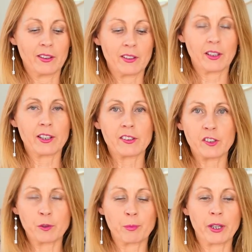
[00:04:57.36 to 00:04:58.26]
like
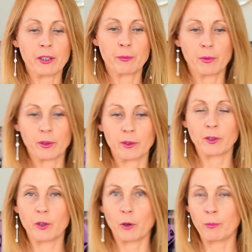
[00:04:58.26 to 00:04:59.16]
spreadable
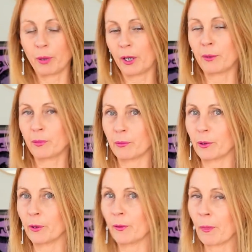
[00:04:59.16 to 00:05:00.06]
or
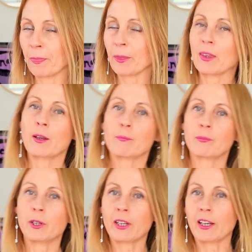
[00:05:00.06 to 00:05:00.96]
pipeable.
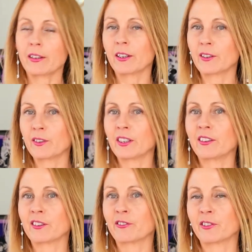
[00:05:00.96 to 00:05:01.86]
You can leave it in
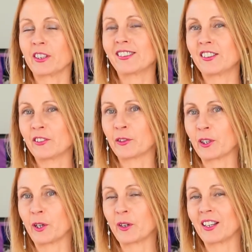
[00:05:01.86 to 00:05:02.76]
the fridge for
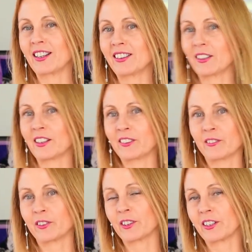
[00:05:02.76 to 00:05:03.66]
longer, like
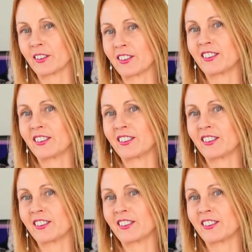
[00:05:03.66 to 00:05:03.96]
for another